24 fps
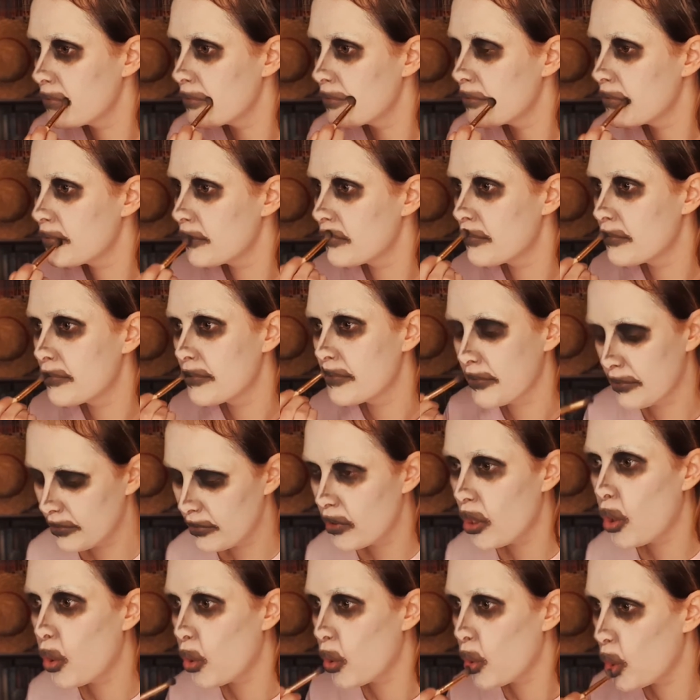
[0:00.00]
I think it's cool with
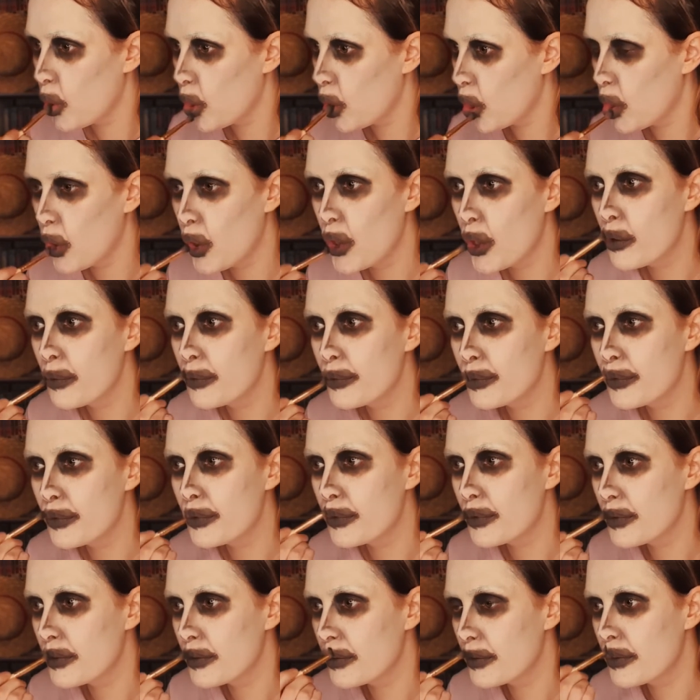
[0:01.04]
makeups like this because it
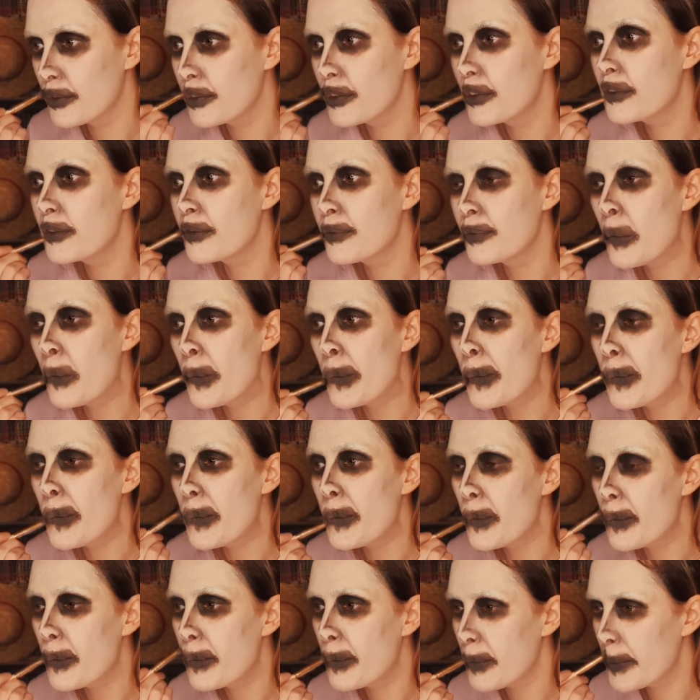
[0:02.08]
doesn't have to look neat,
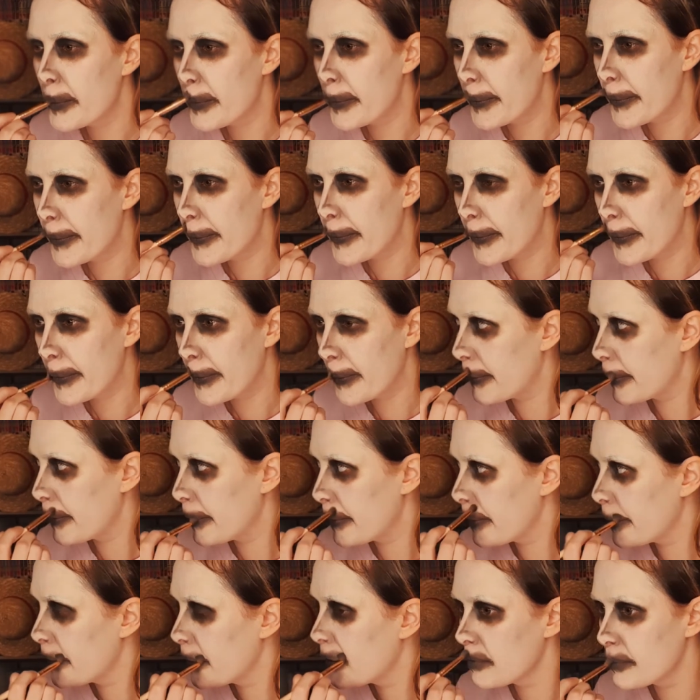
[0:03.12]
because at the end of the day
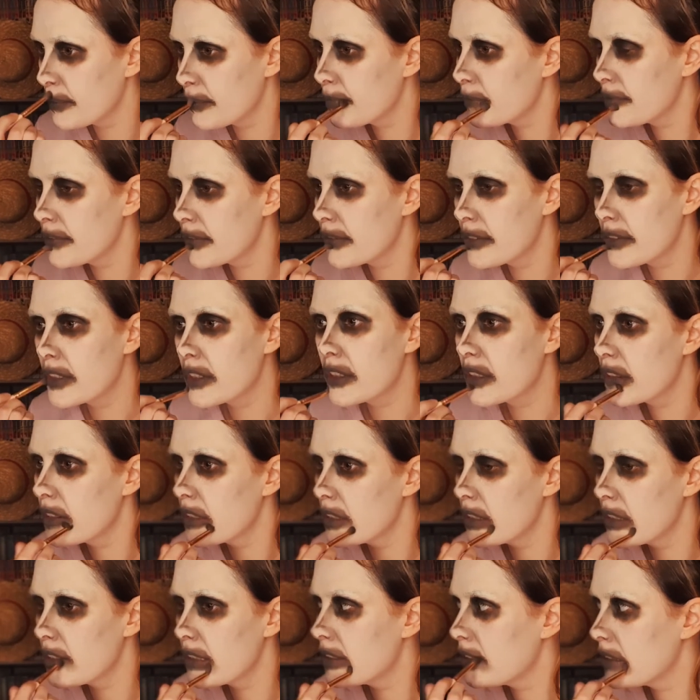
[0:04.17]
she is,
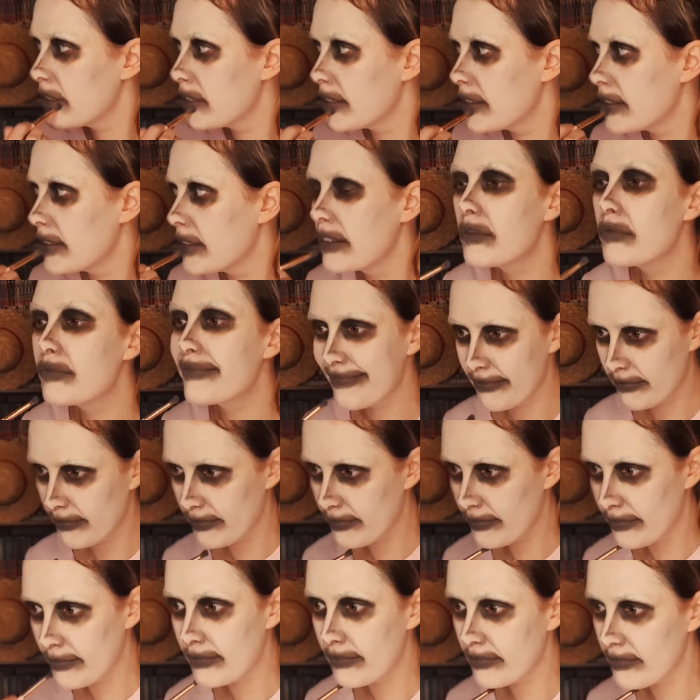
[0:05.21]
you know, death
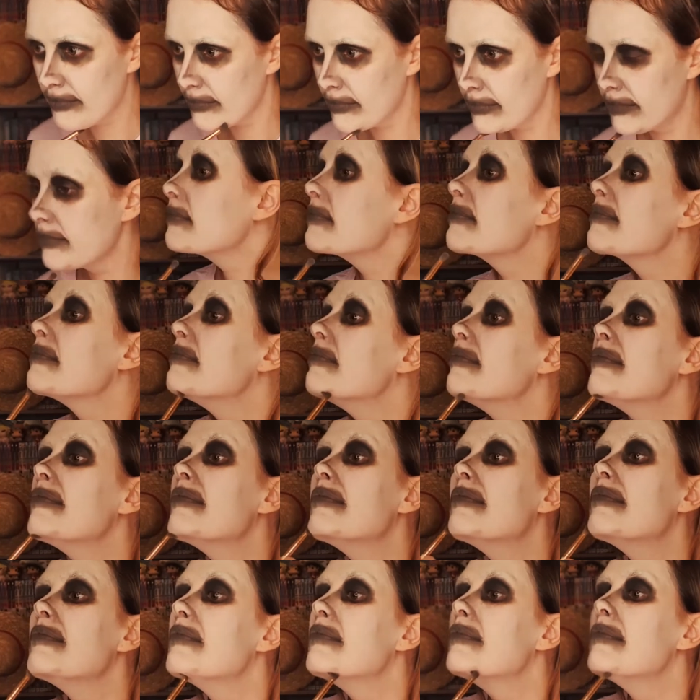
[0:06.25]
incarnate, so
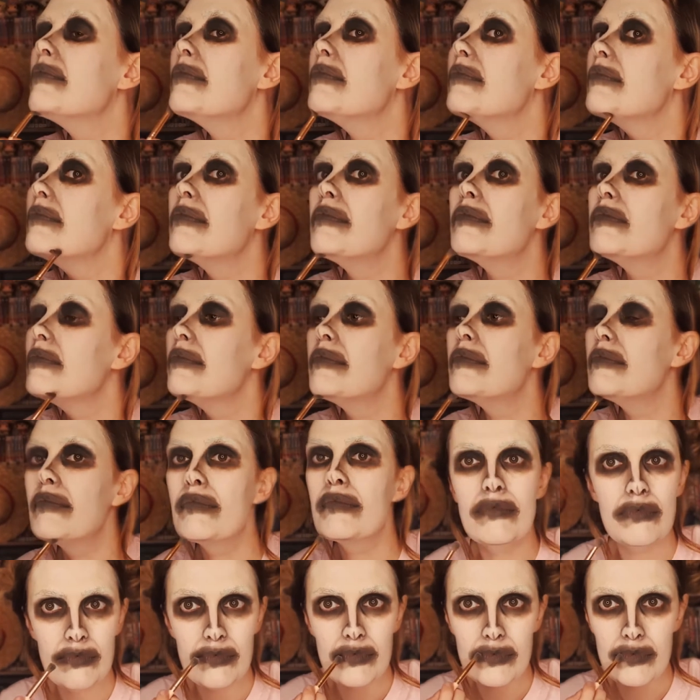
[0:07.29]
somehow I
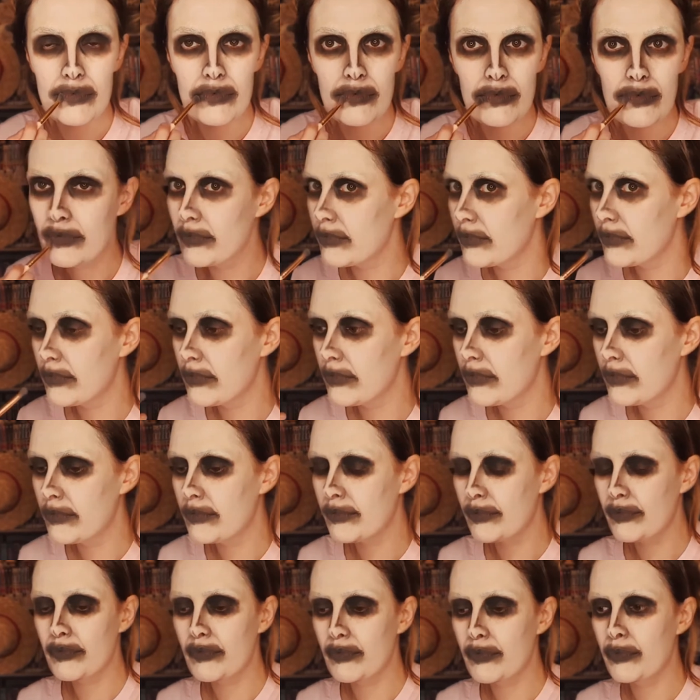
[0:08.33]
don't think they're going to be
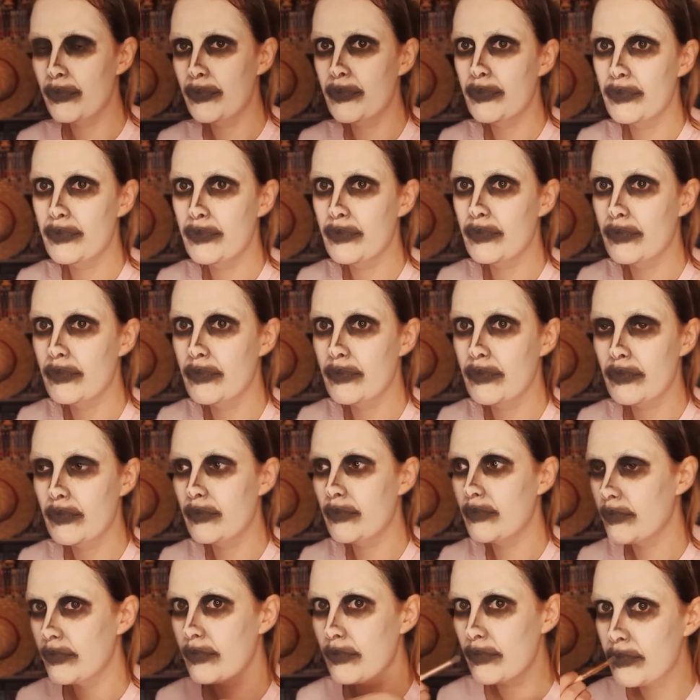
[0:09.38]
terribly bothered about
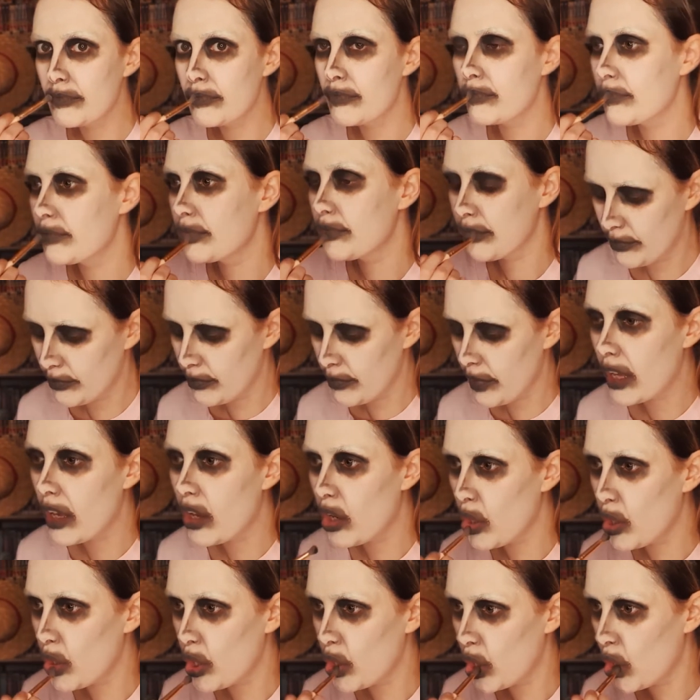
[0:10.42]
how they look
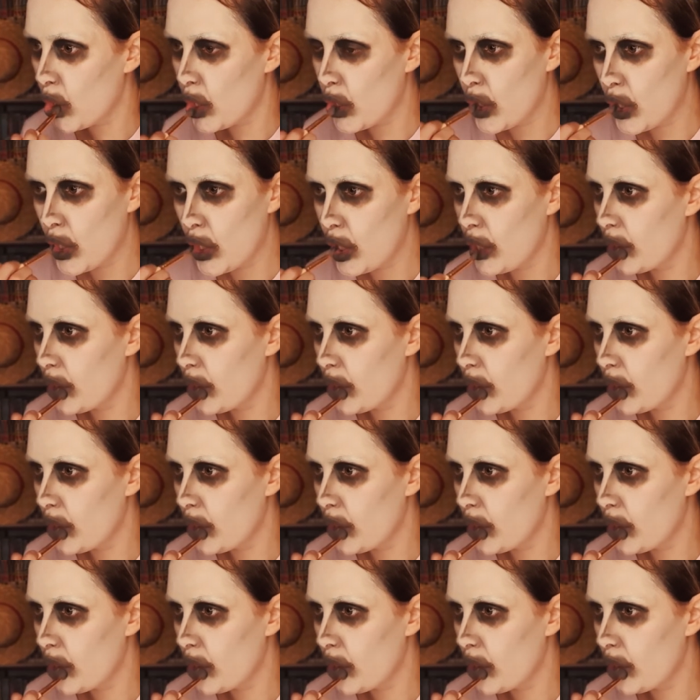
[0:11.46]
in the morning.